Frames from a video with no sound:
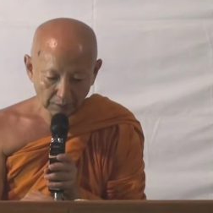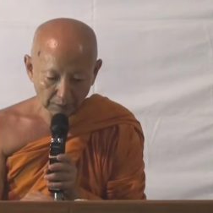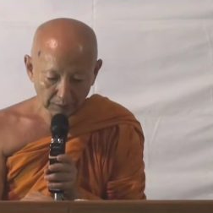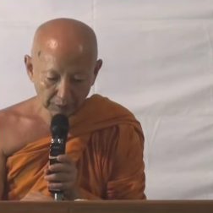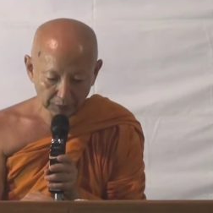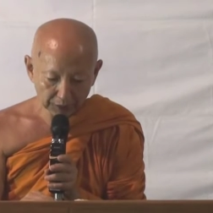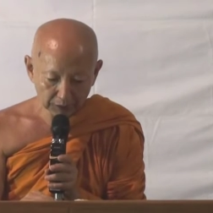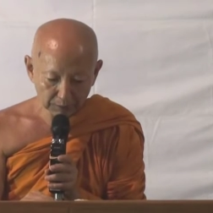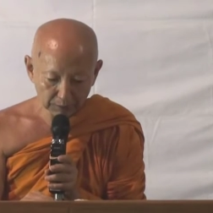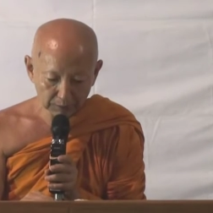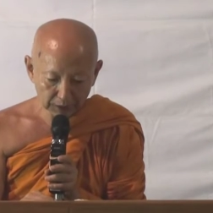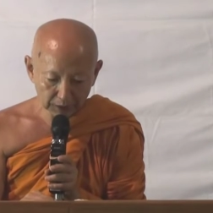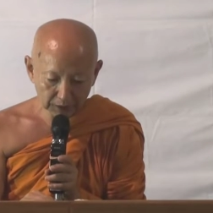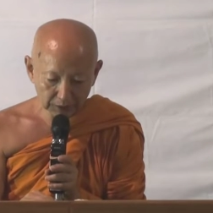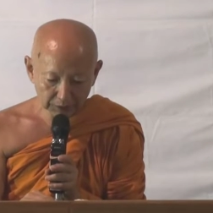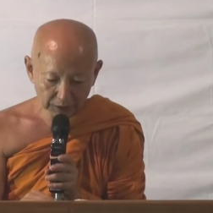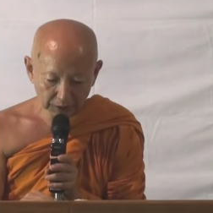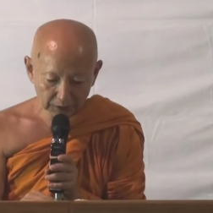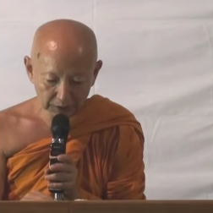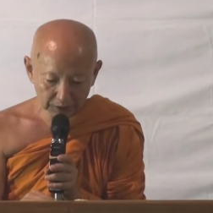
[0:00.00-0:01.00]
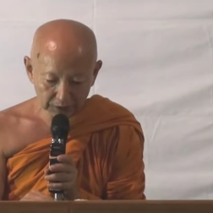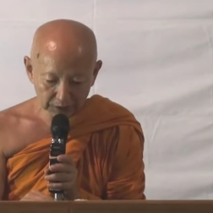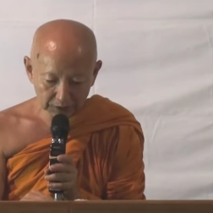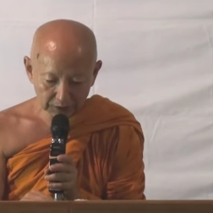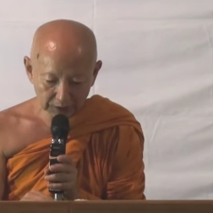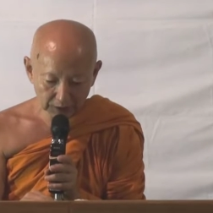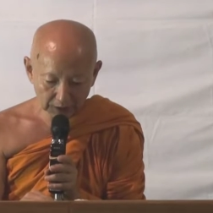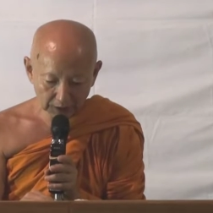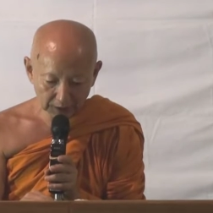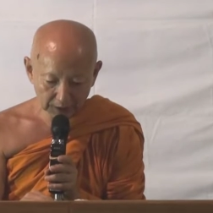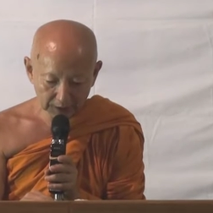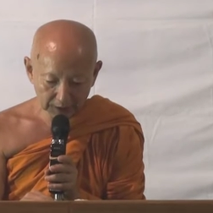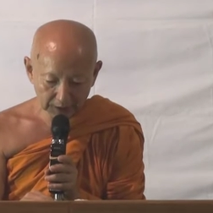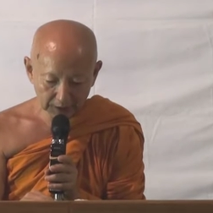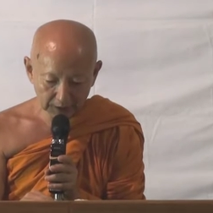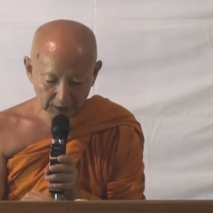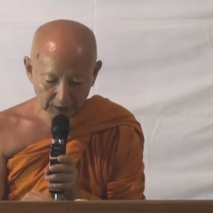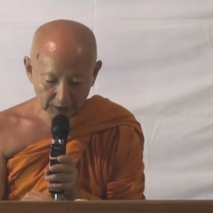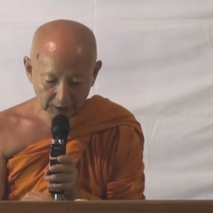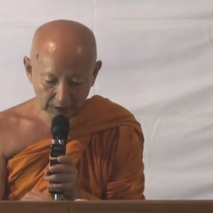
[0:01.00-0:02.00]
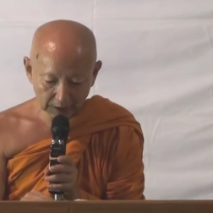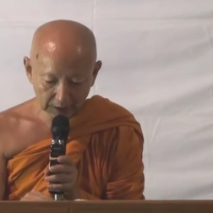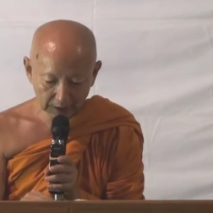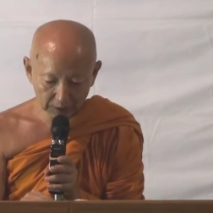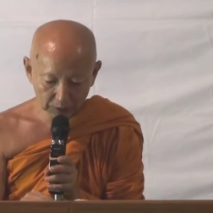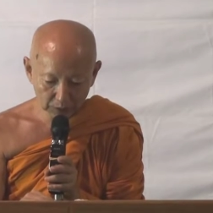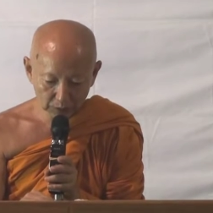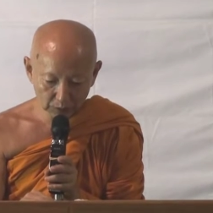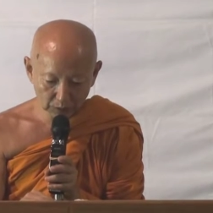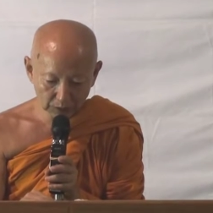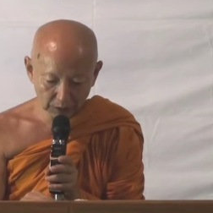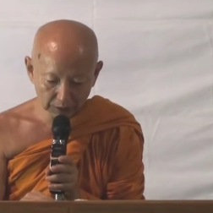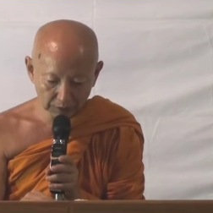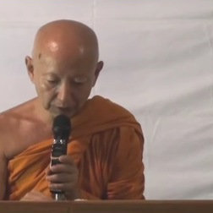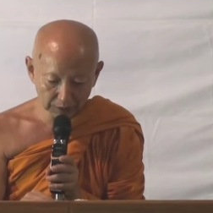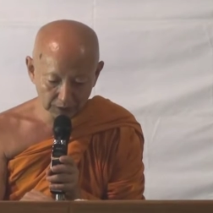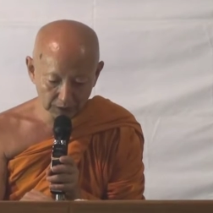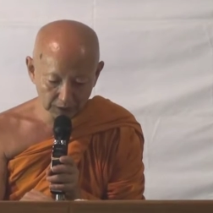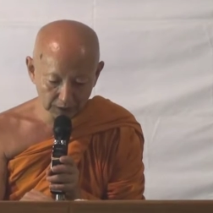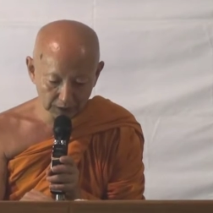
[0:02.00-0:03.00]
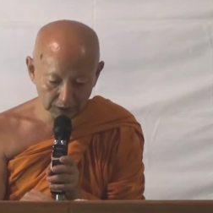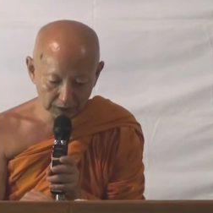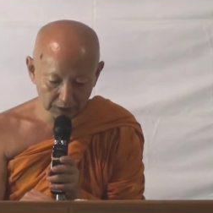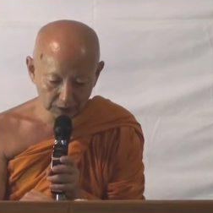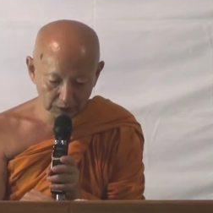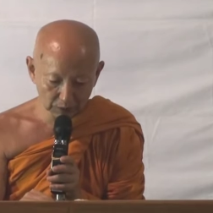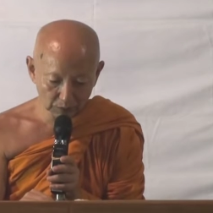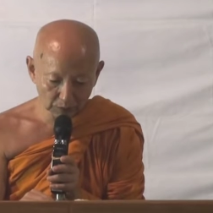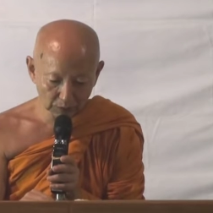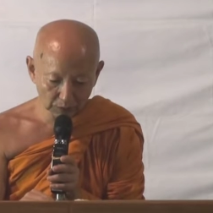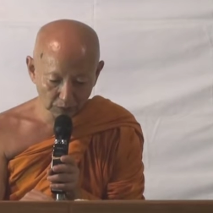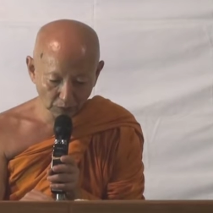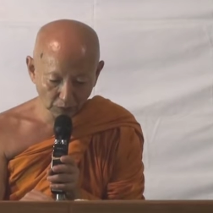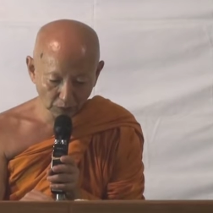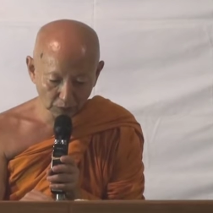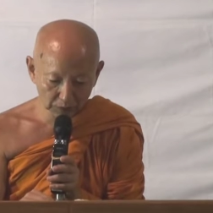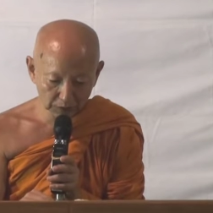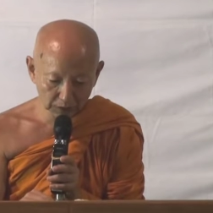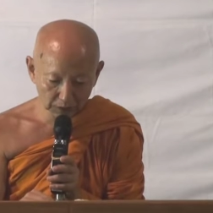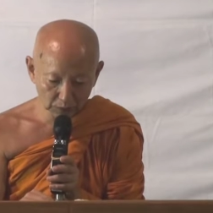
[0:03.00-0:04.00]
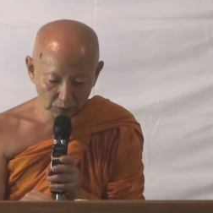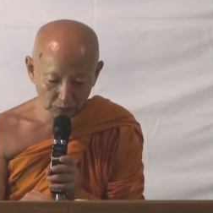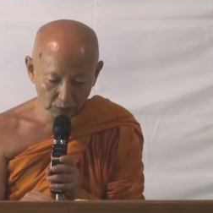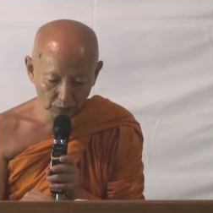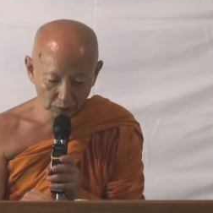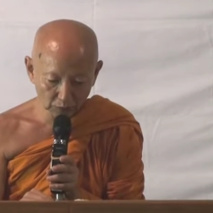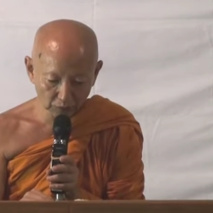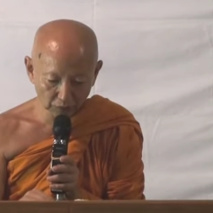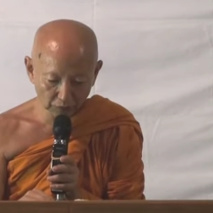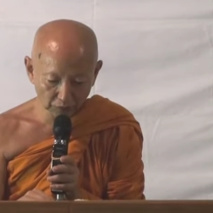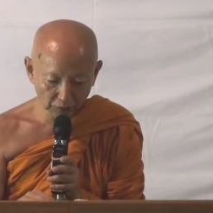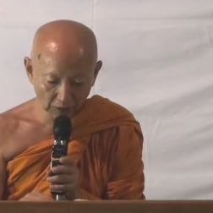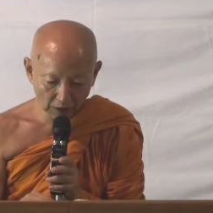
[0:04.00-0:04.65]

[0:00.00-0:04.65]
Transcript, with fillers: Bring me, gracious lady, sweet release with water cooled